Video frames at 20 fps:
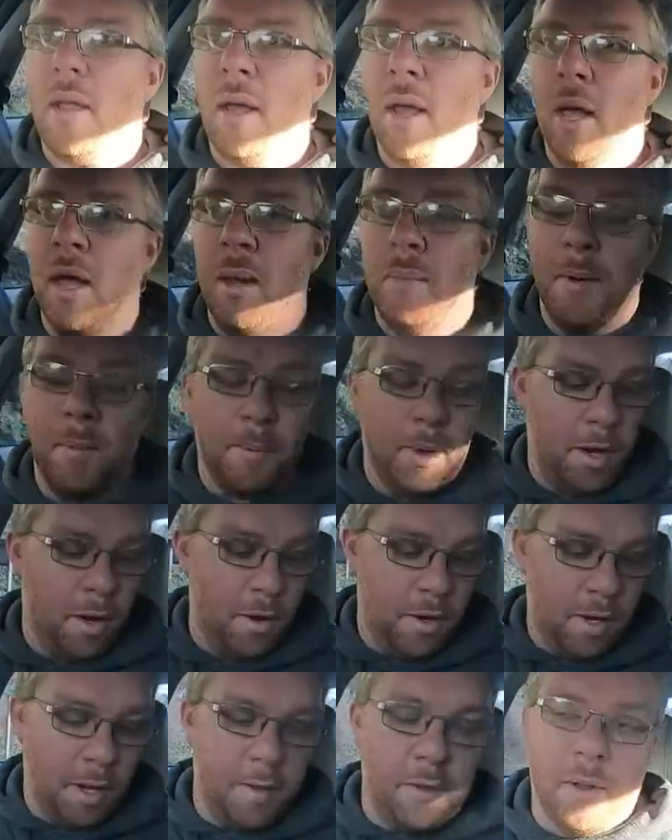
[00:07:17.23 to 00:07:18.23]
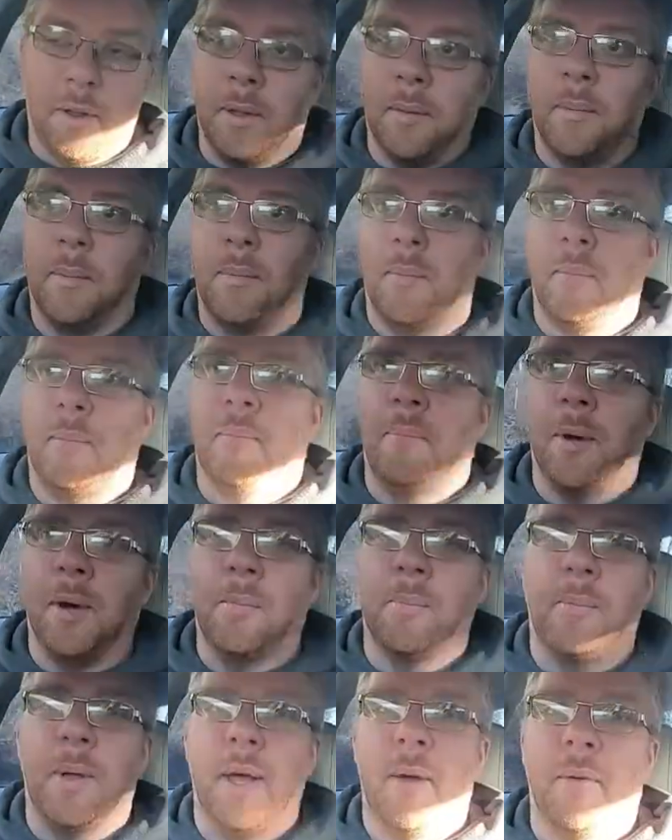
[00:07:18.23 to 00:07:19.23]
And my only other
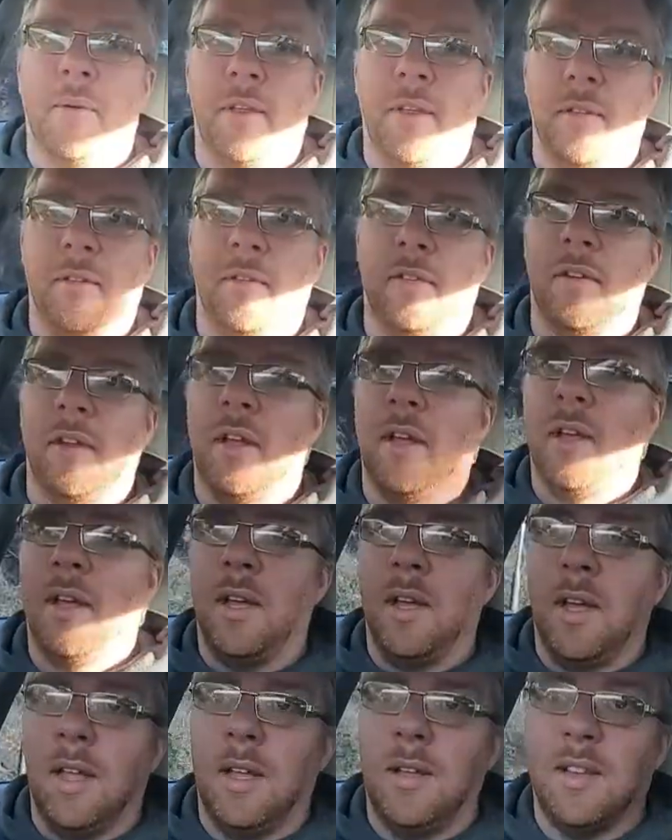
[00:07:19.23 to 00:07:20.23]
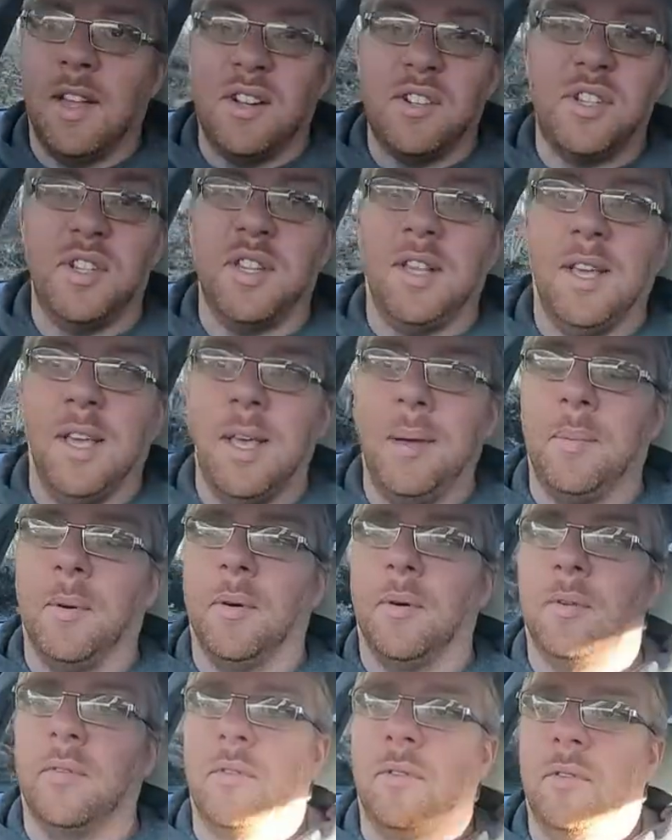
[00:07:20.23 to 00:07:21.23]
bugbear with this is actually the
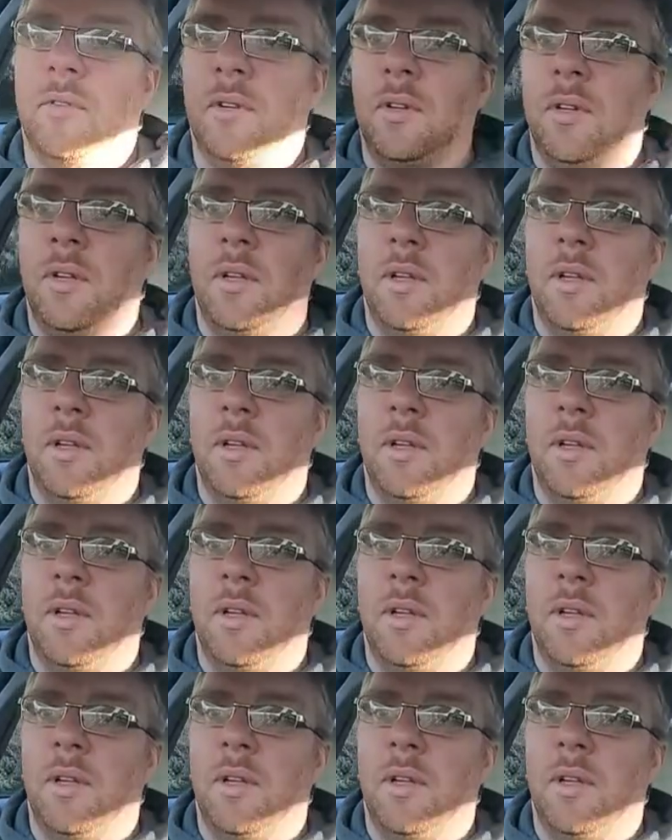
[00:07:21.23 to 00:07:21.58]
gearbox.